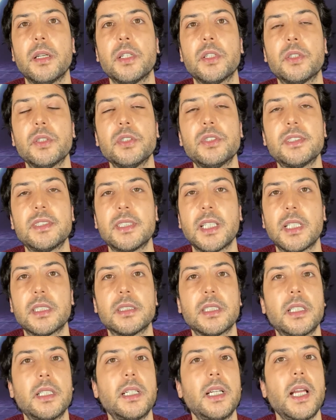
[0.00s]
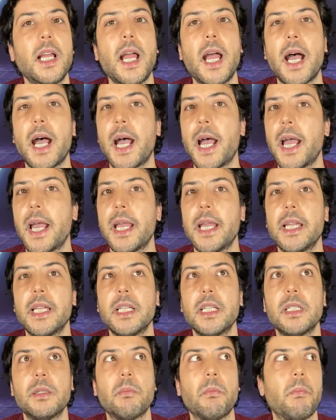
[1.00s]
good seller.
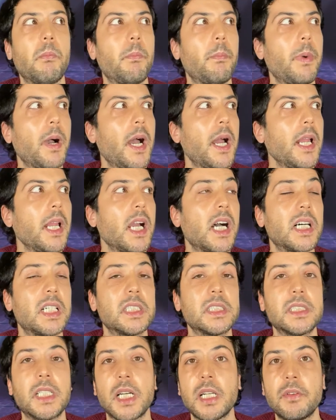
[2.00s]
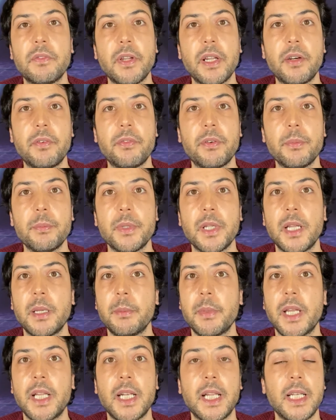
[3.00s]
I buy a lot of hair from them
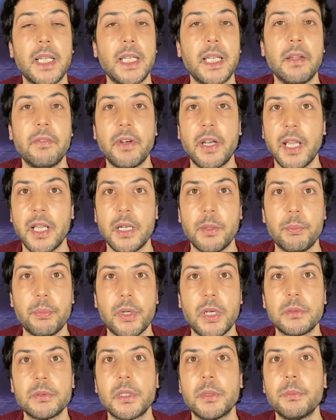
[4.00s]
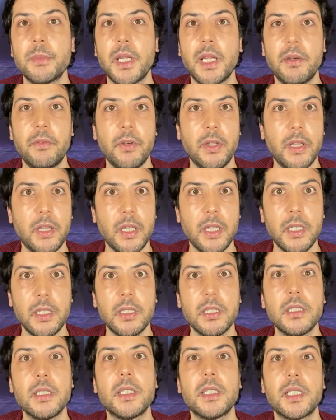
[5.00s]
and I never had a problem.
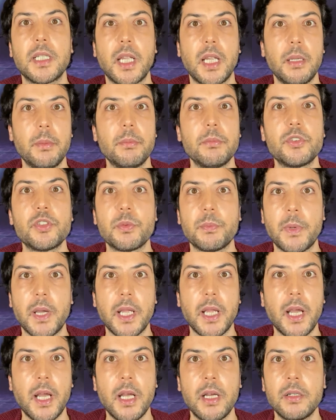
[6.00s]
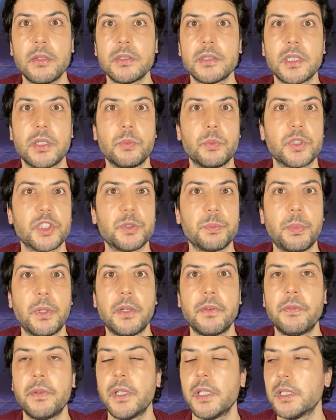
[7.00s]
Everything came to my house and was
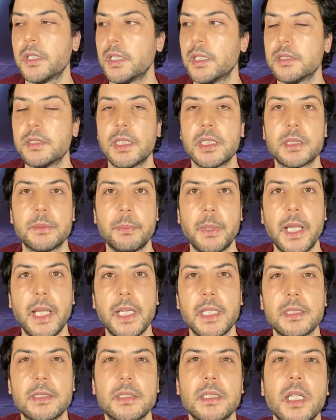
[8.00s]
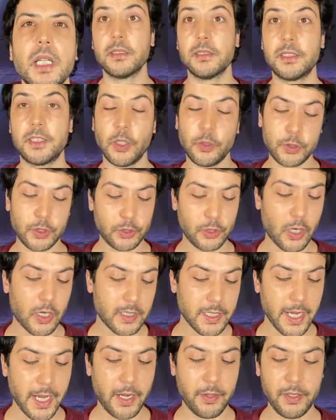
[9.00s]
perfect in little bags. So the Doll
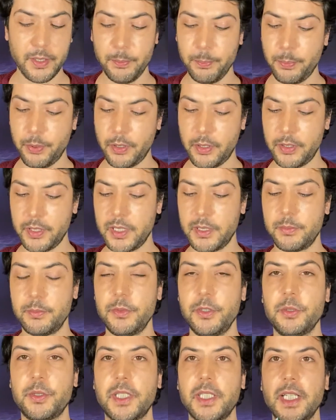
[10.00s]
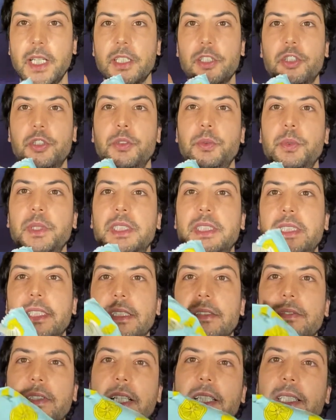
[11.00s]
Hair Emporium, you can actually
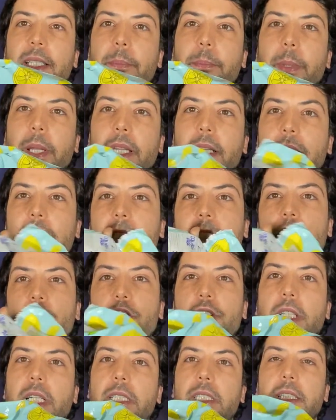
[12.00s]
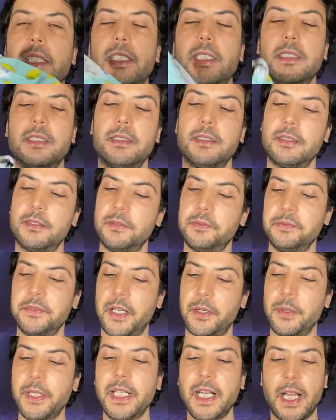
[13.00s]
receive like a package like this,
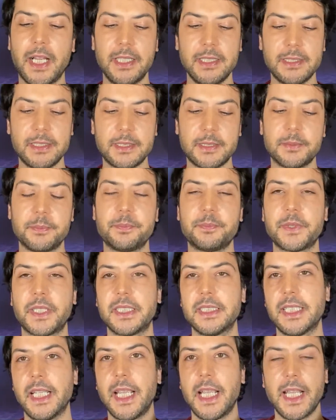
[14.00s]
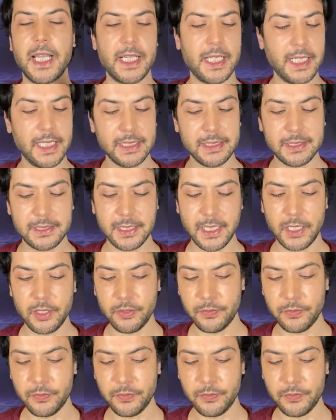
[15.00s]
very nice. And then inside,